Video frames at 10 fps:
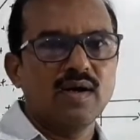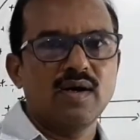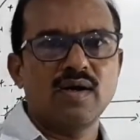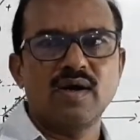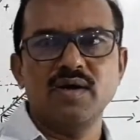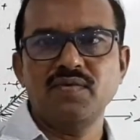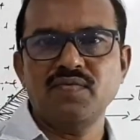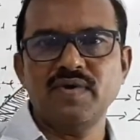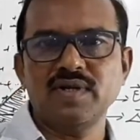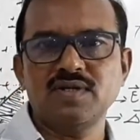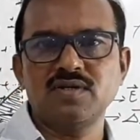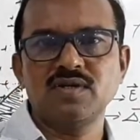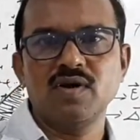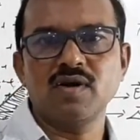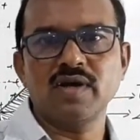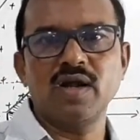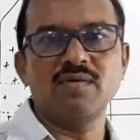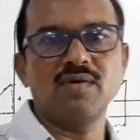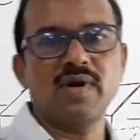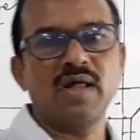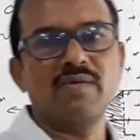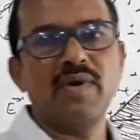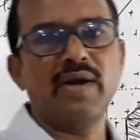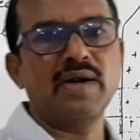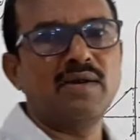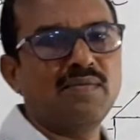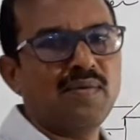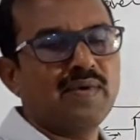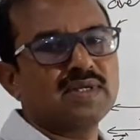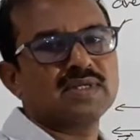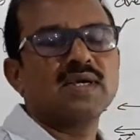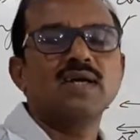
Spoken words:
effect or calculated influence,